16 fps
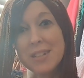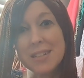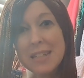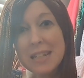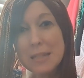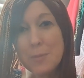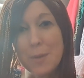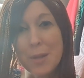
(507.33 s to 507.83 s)
It
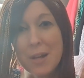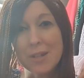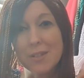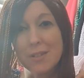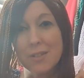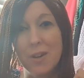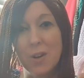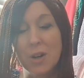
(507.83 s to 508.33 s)
takes me a lot
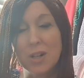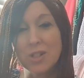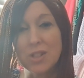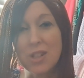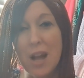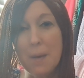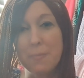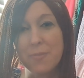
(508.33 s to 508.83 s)
longer to
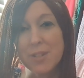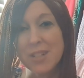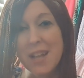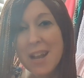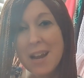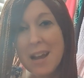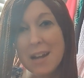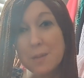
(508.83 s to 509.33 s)
shop for
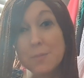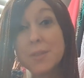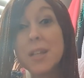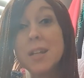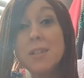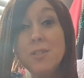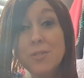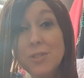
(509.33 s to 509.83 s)
10 items
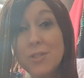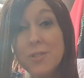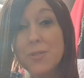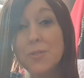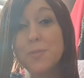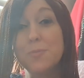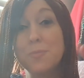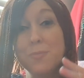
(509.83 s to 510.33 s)
than it used
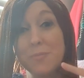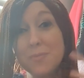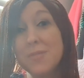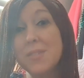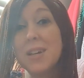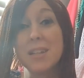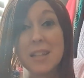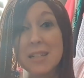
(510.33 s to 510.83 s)
to,
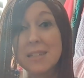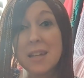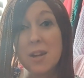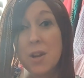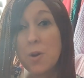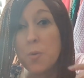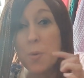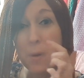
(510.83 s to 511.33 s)
unless I
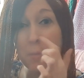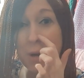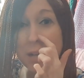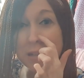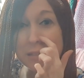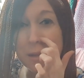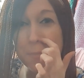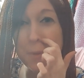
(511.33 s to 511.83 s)
know what
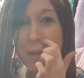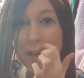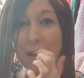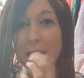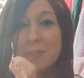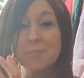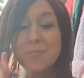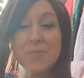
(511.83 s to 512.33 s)
brands I'm
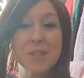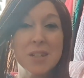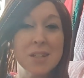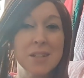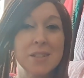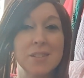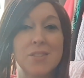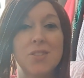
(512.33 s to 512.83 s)
picking.
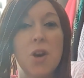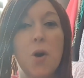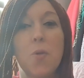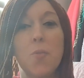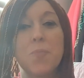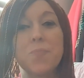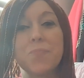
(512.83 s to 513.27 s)
So,